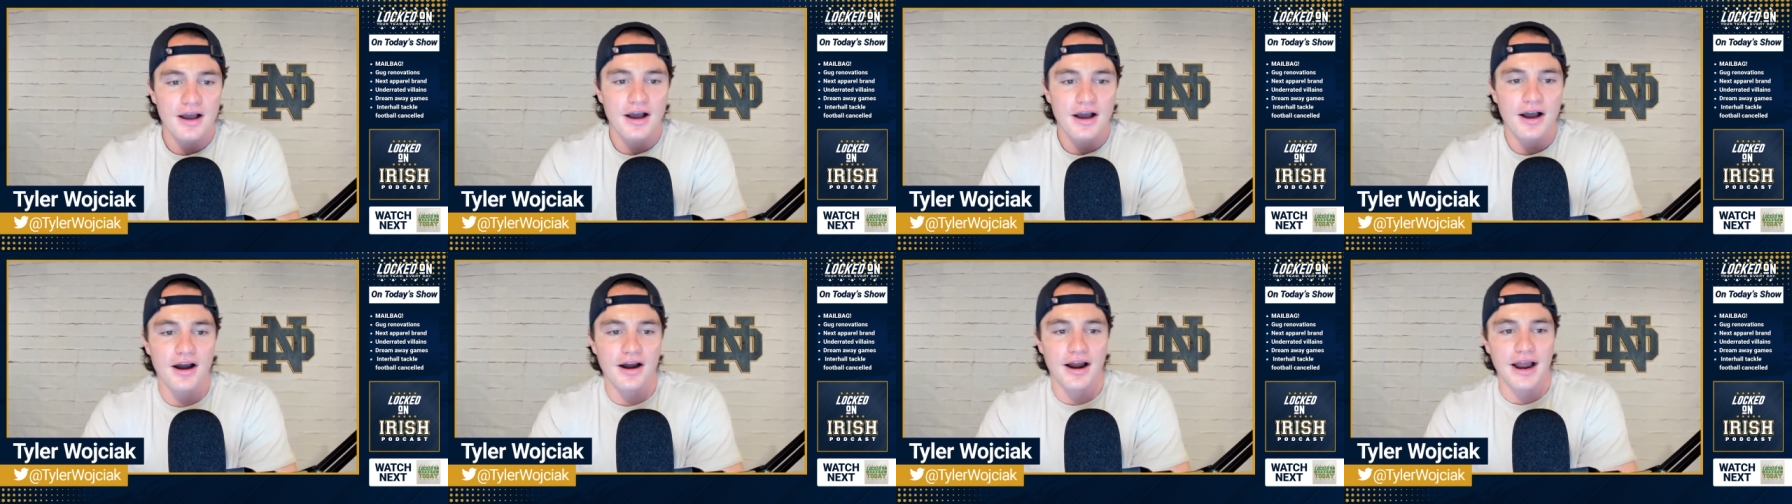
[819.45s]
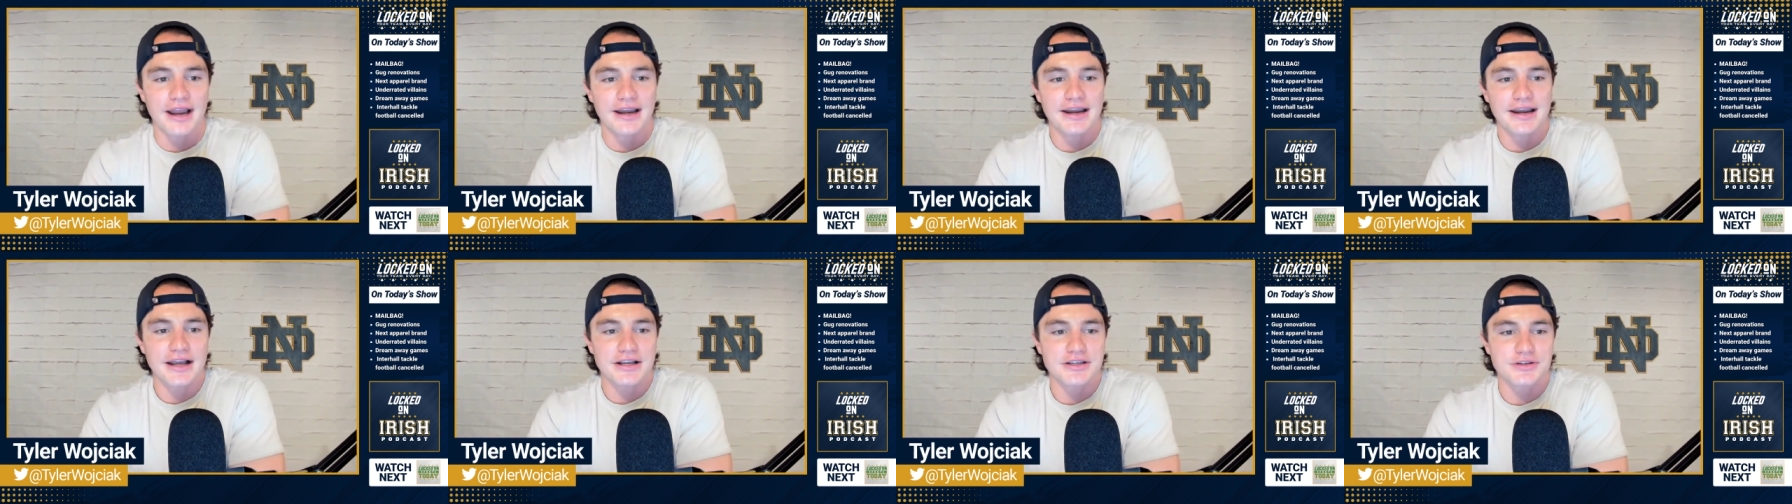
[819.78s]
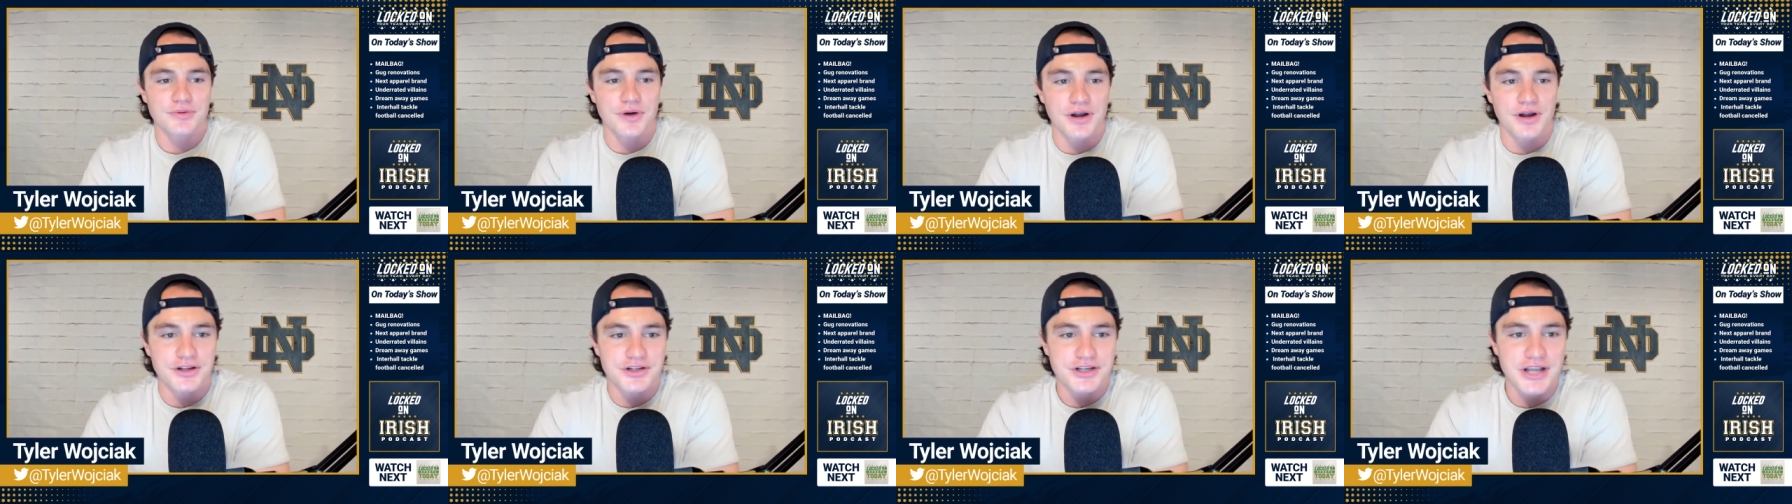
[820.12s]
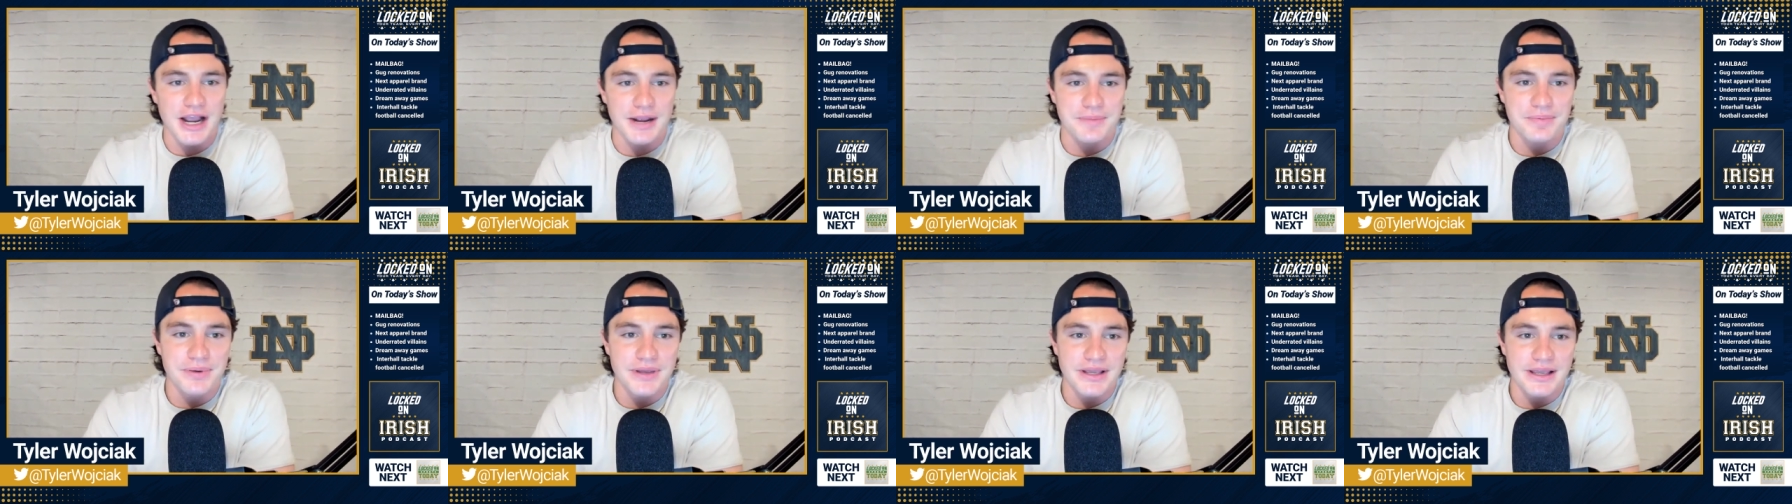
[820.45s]
All right, next one.
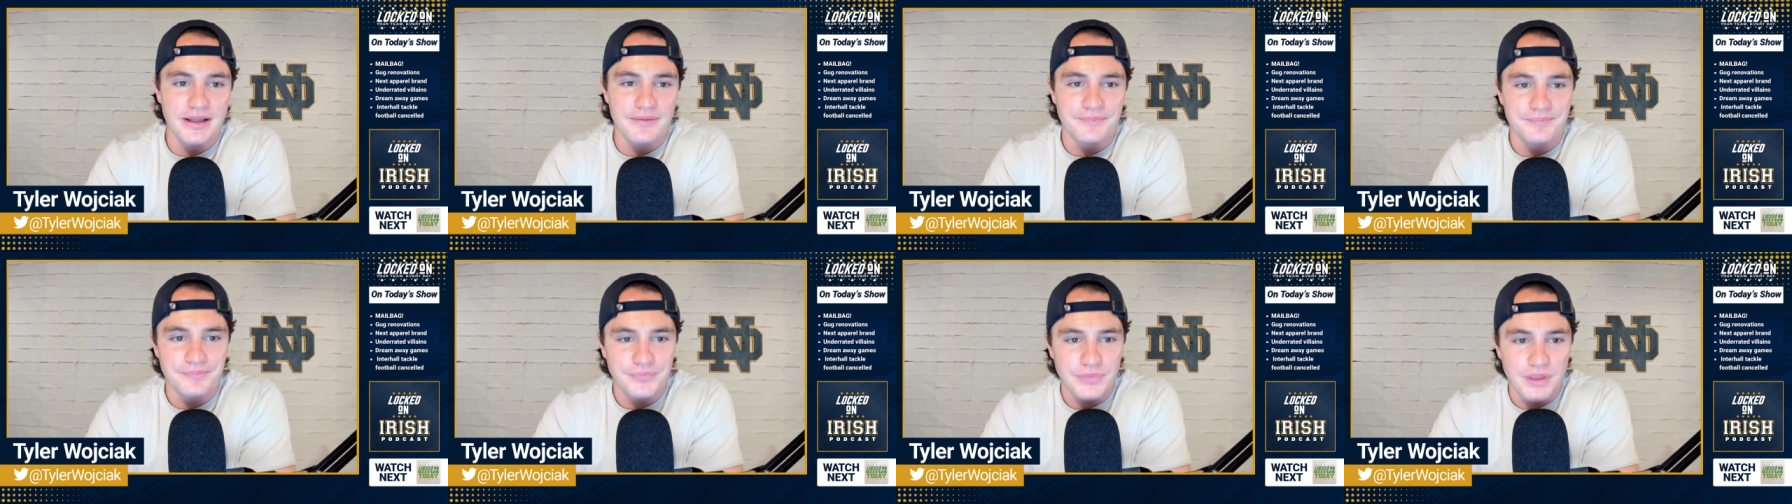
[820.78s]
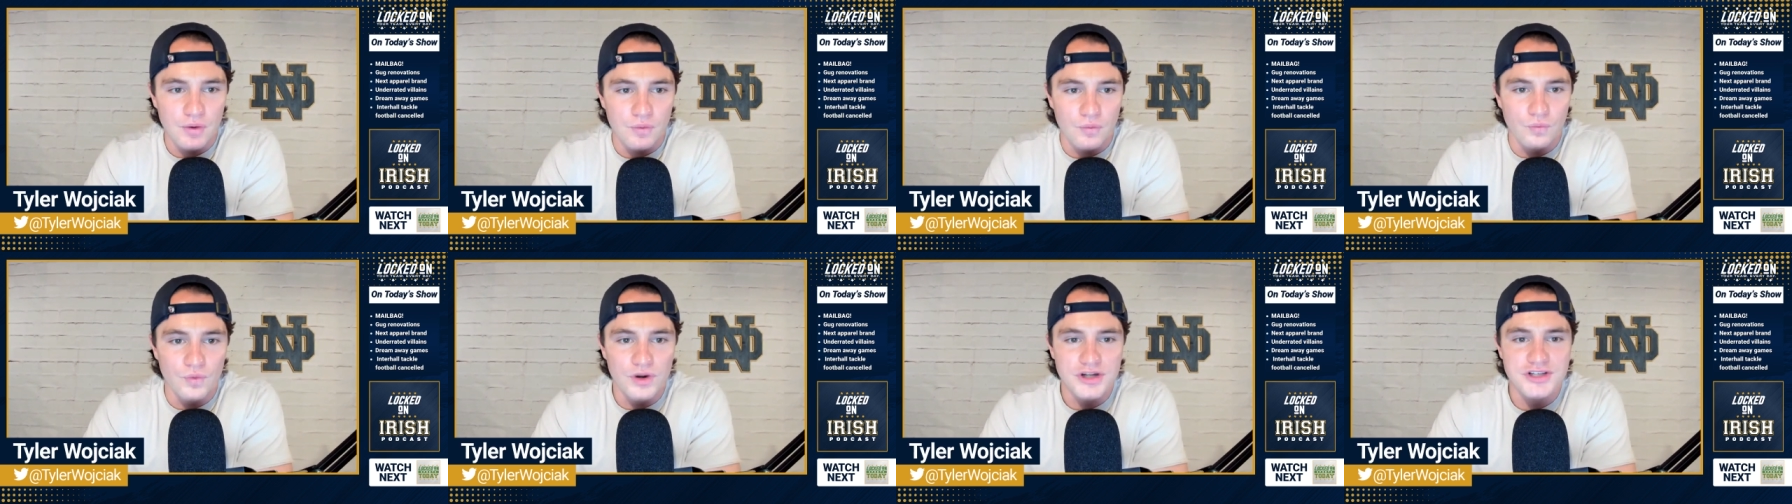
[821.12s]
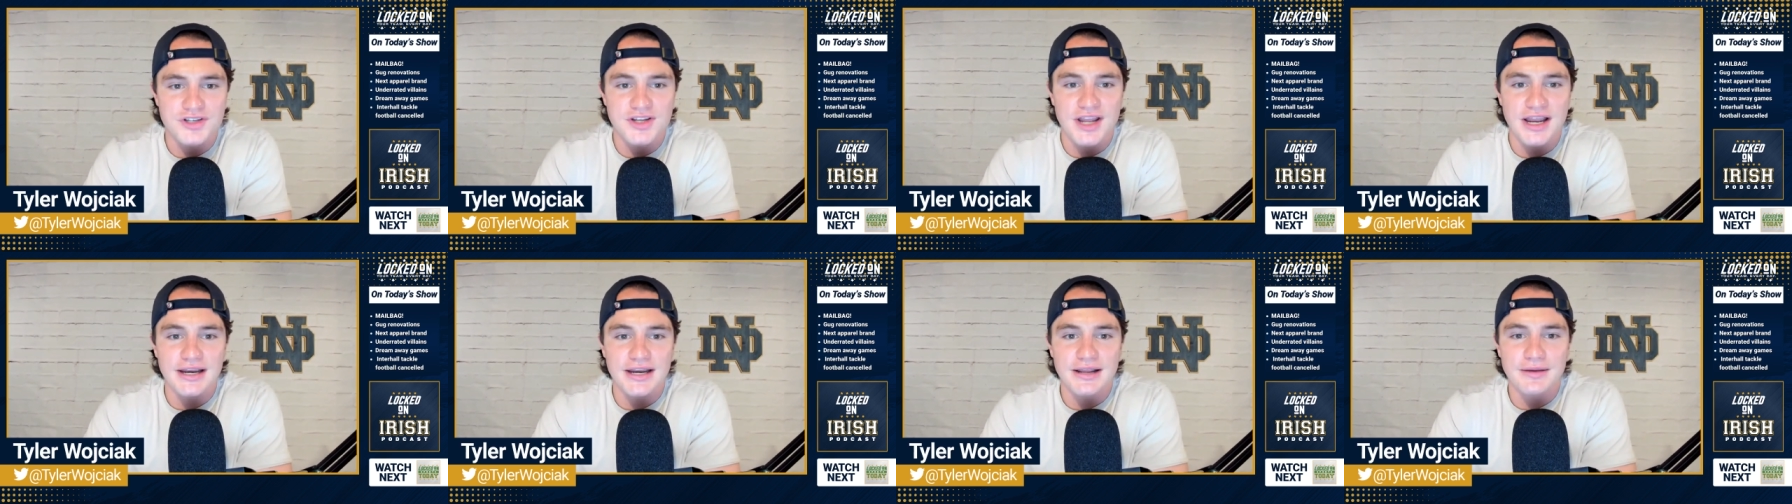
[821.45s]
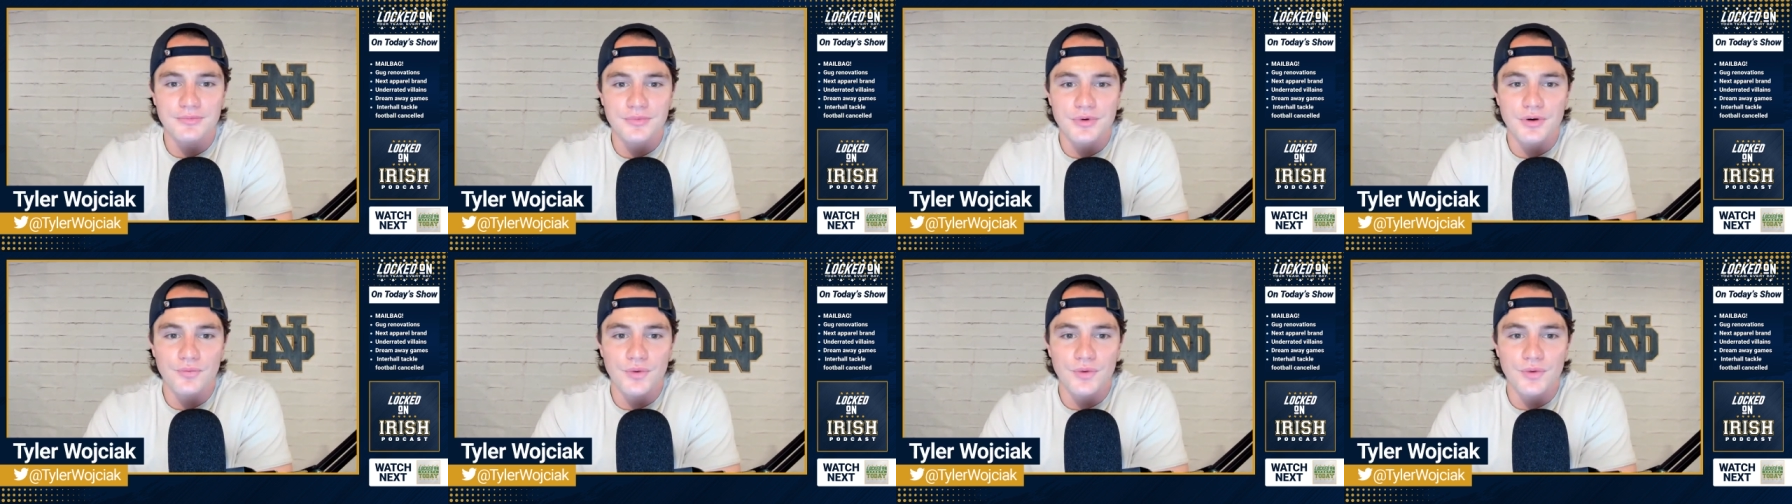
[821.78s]
Jack P. Which stadium